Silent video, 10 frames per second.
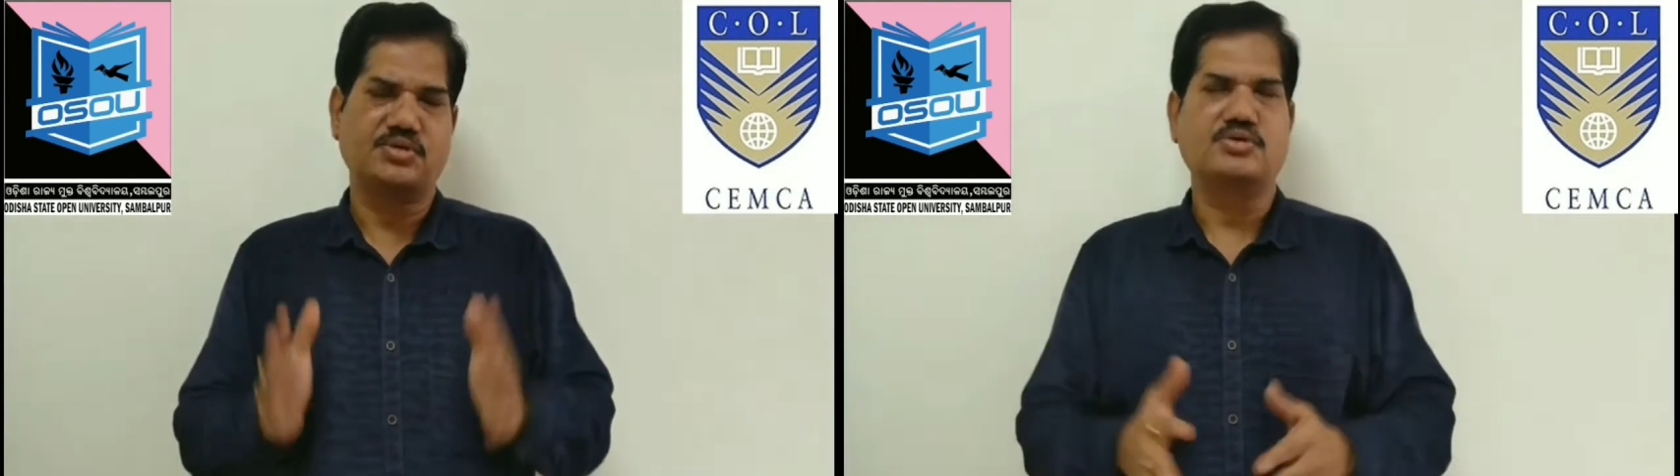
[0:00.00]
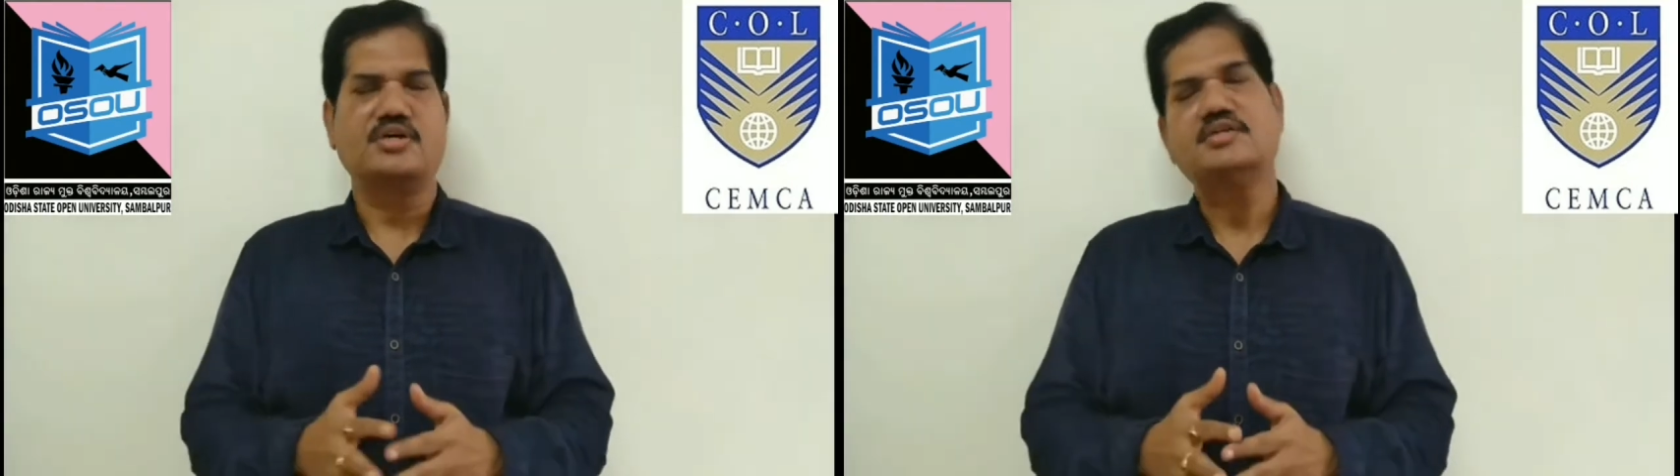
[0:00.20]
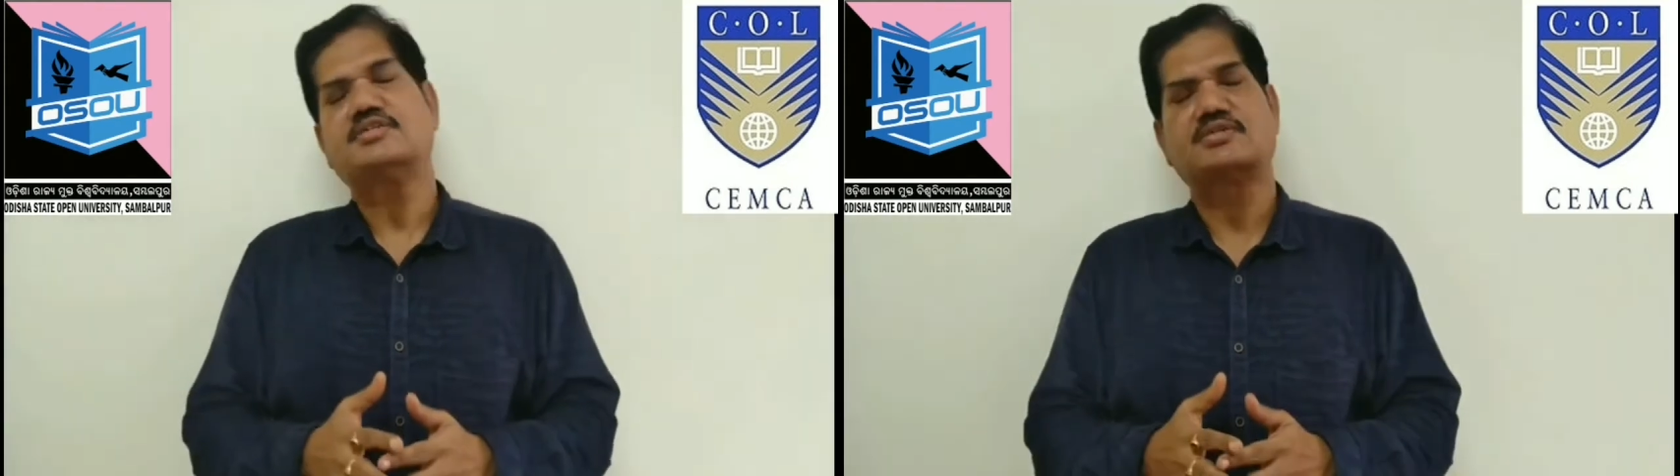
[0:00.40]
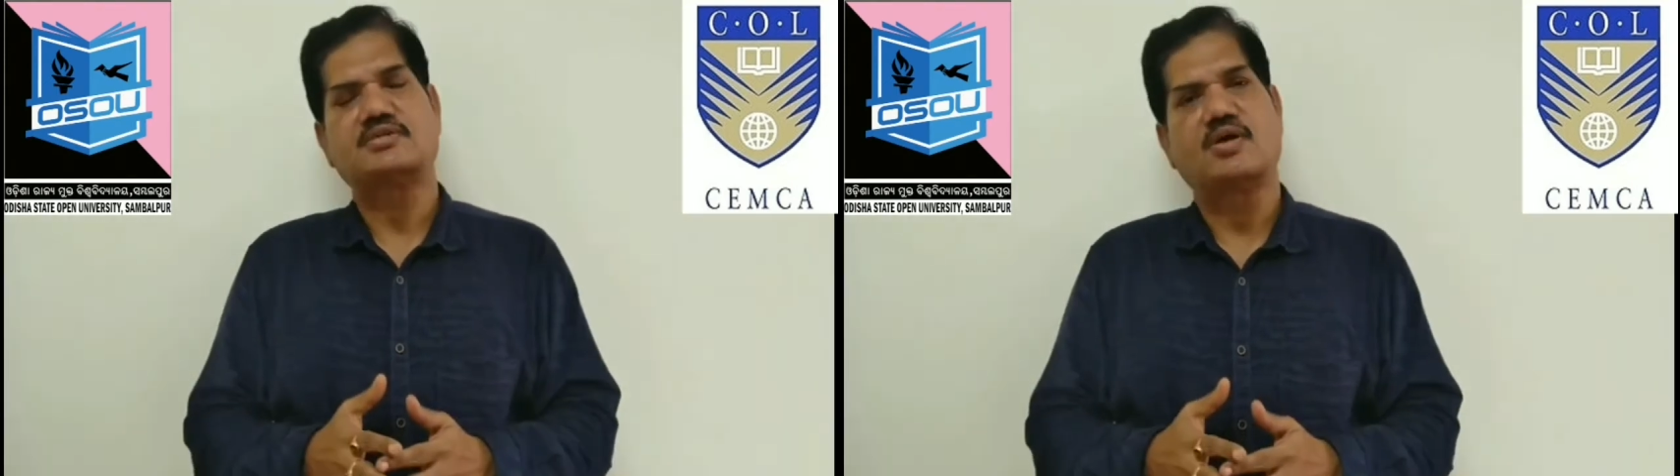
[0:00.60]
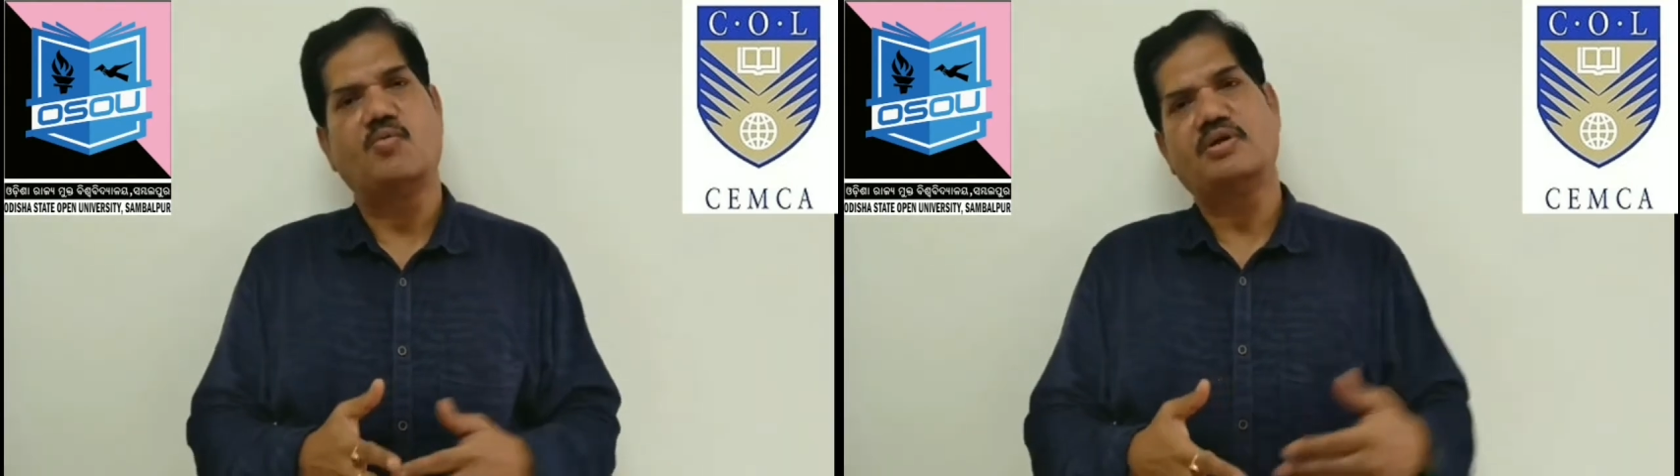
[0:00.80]

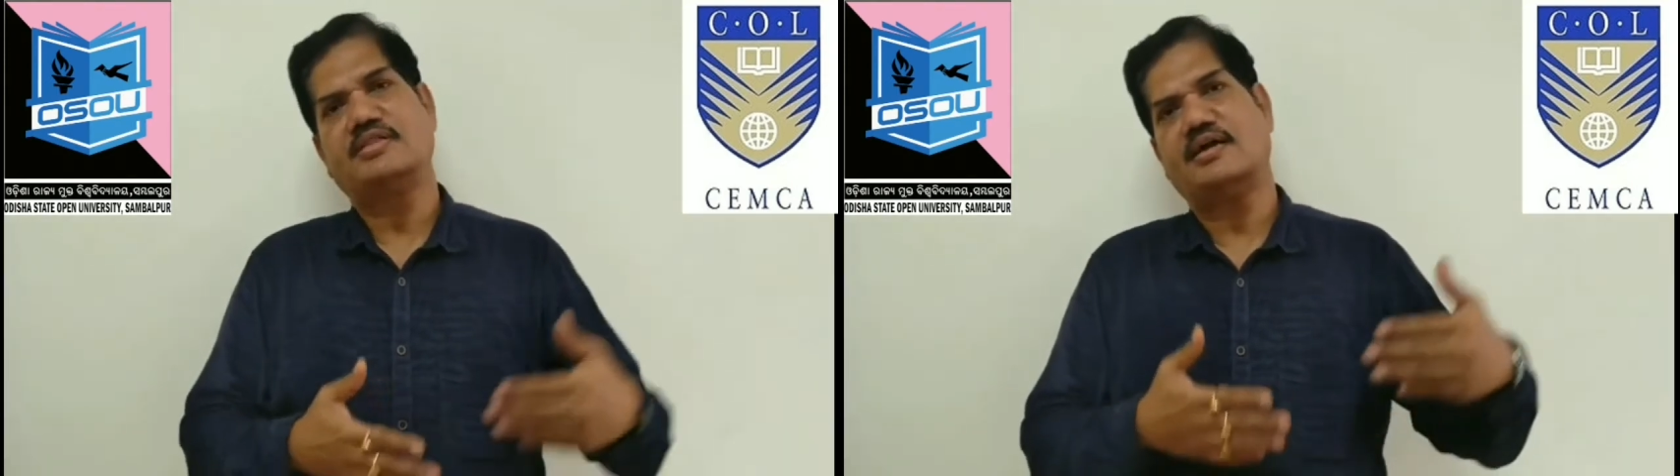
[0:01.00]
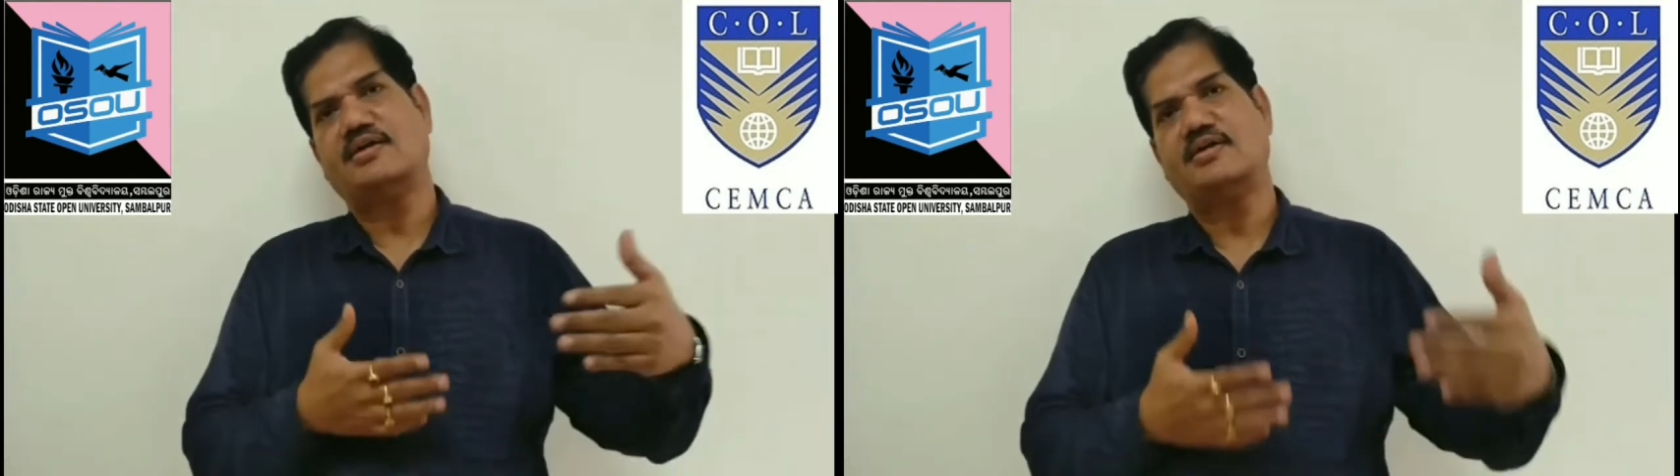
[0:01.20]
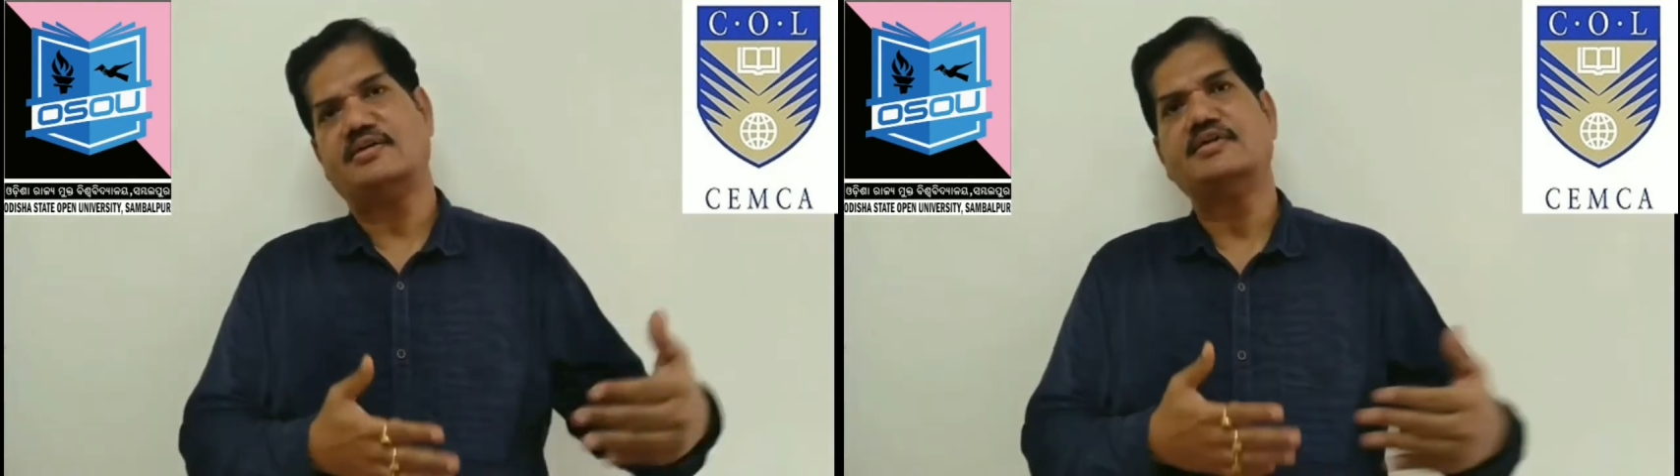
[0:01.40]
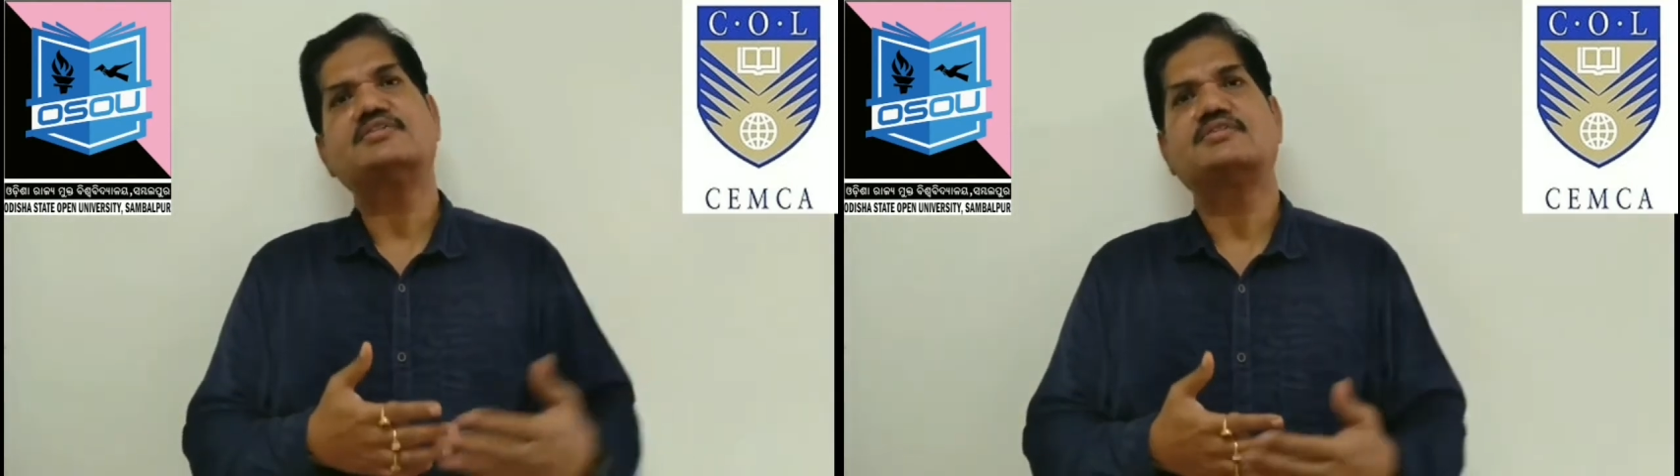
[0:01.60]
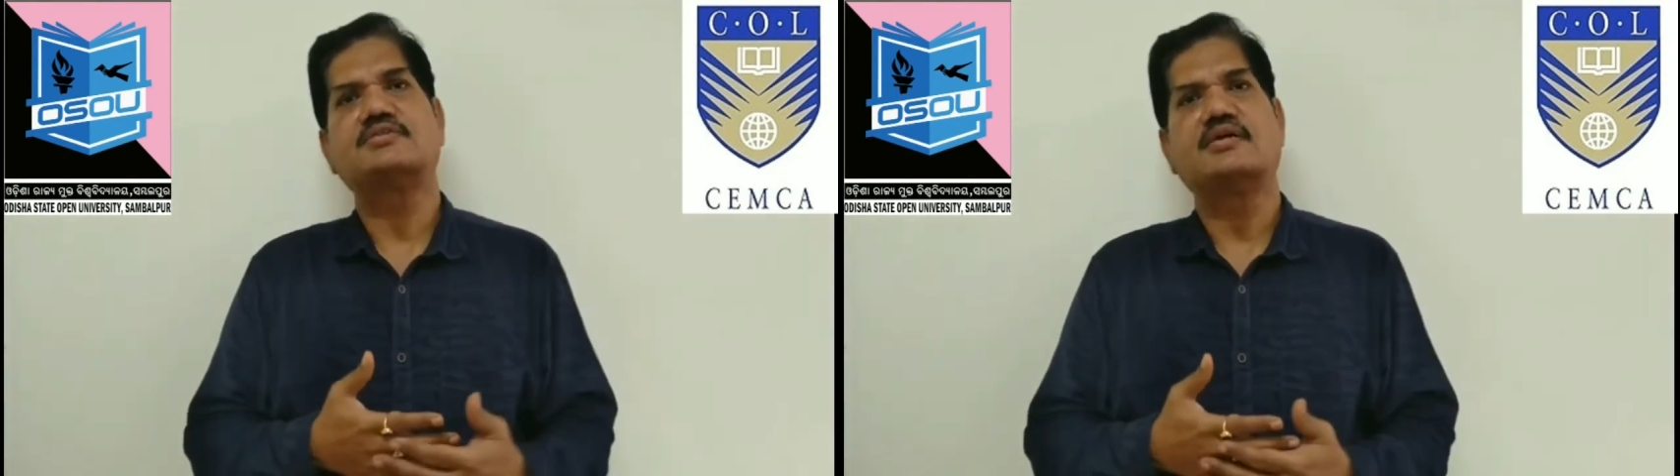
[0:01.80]
tutors with the
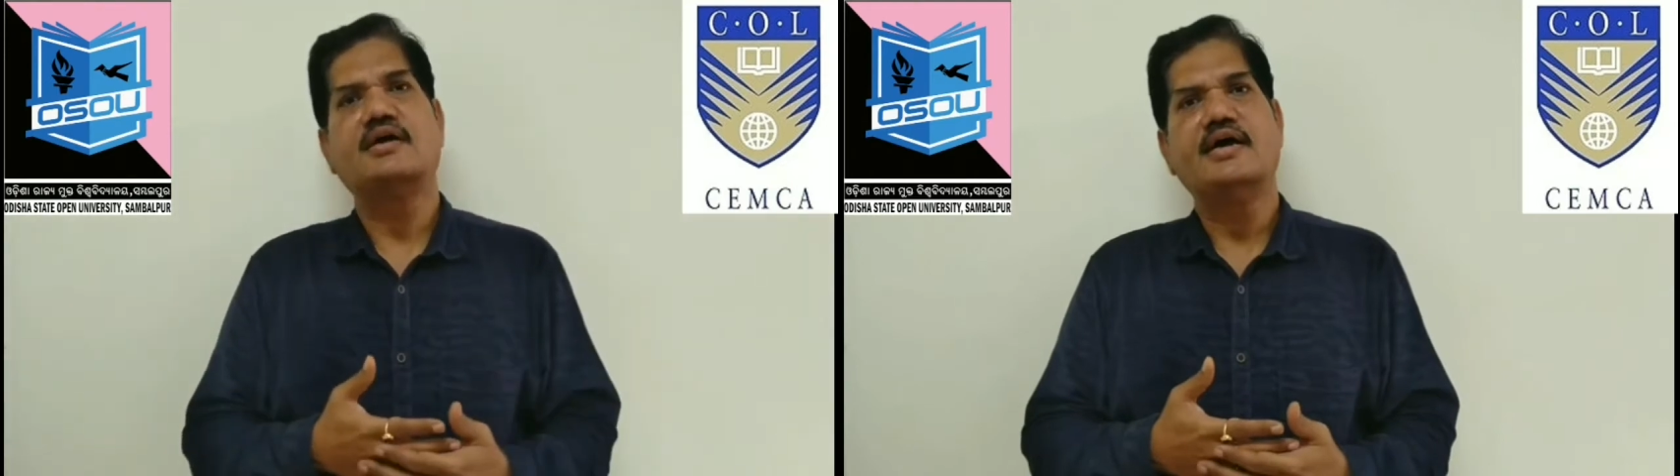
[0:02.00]
learners,